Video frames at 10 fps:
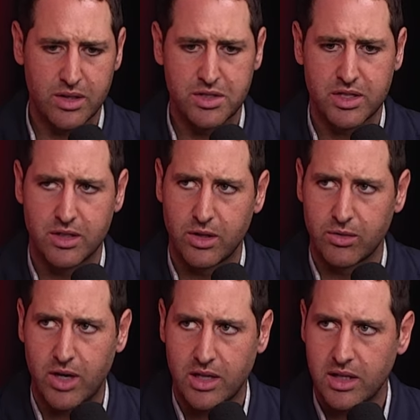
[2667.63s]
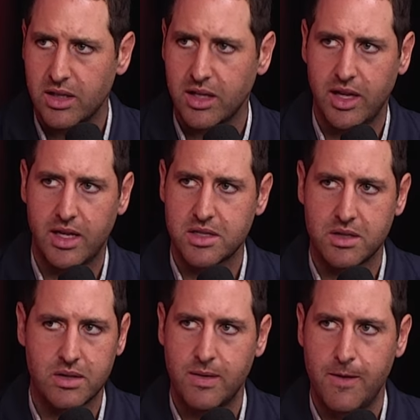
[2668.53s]
this year, though, Riley. Like, he
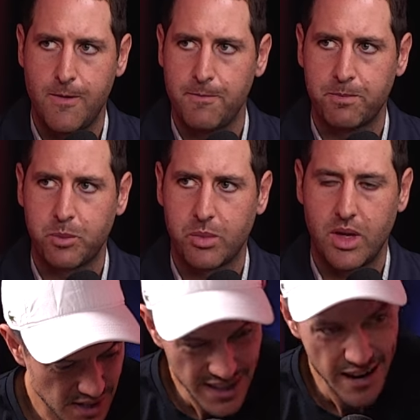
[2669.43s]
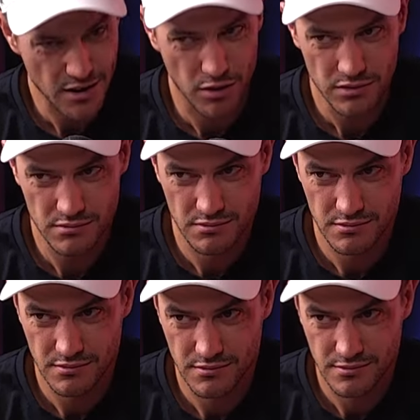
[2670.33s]
hasn't. Is he getting on?
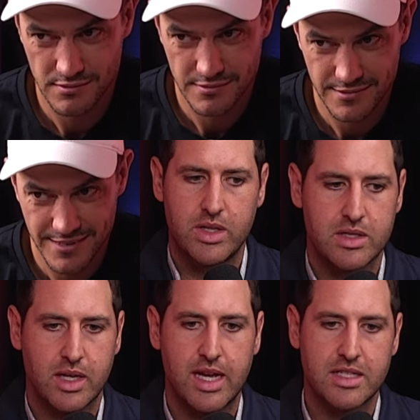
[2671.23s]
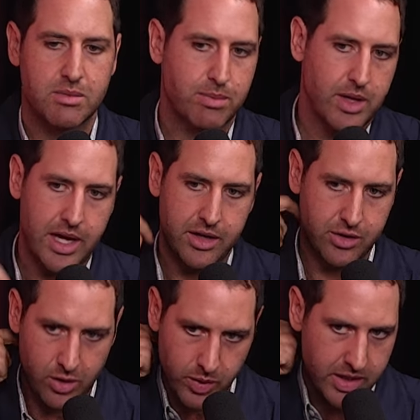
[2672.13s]
Yeah. Just... He just, like, hasn't played
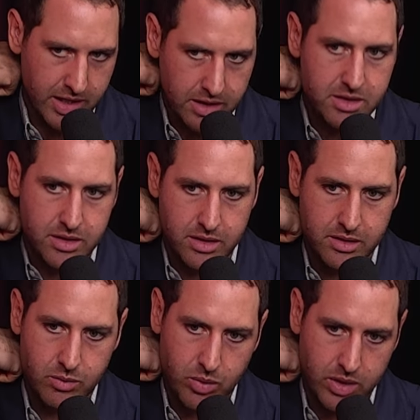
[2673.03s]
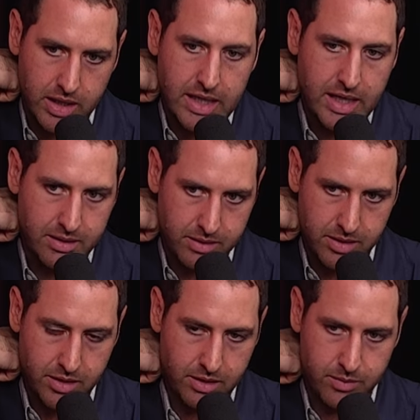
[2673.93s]
nowhere near to what he,
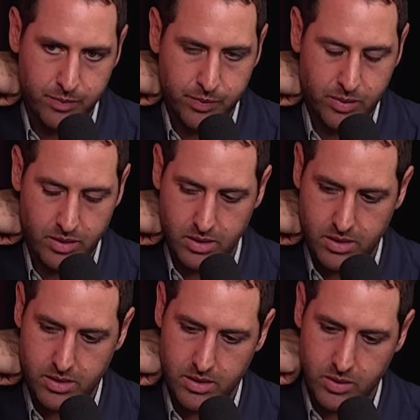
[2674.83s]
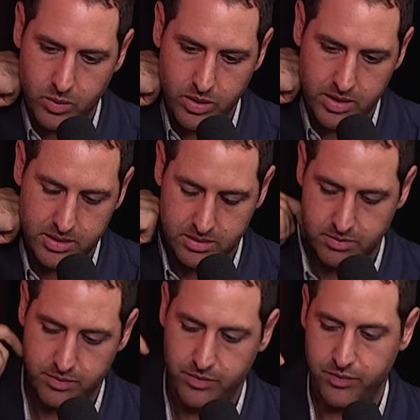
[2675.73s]
you know, what he's
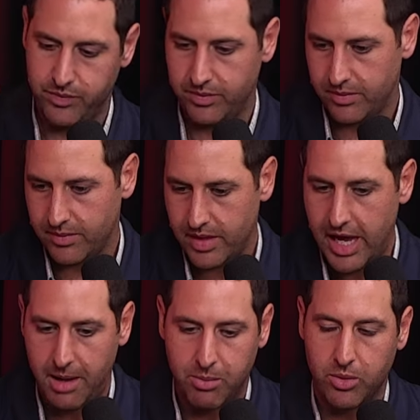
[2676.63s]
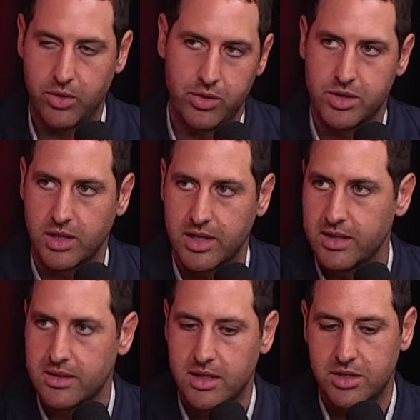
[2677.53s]
output usually
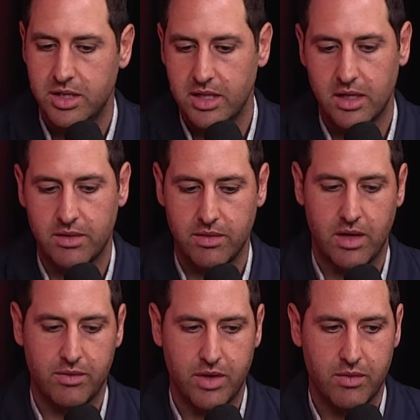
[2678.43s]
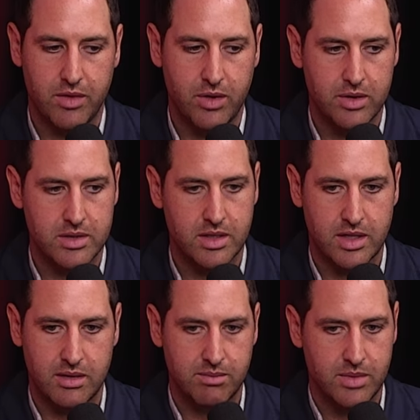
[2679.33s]
is this year, I've, I've noticed that
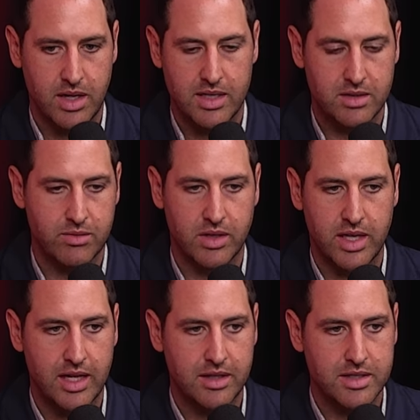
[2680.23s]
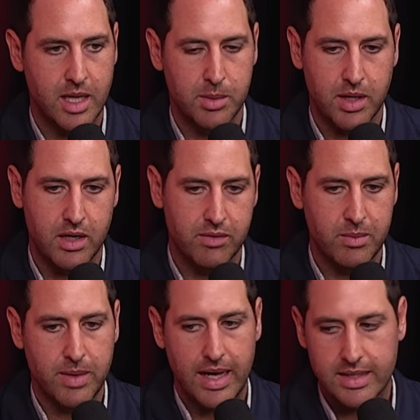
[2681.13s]
he hasn't really had the same kind of
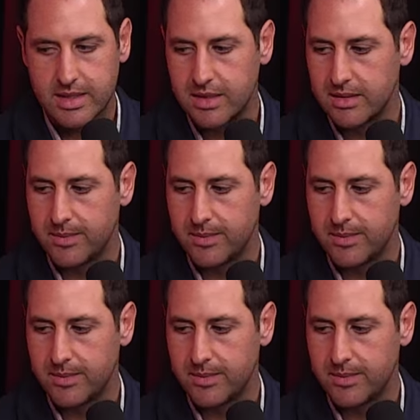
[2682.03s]
impact.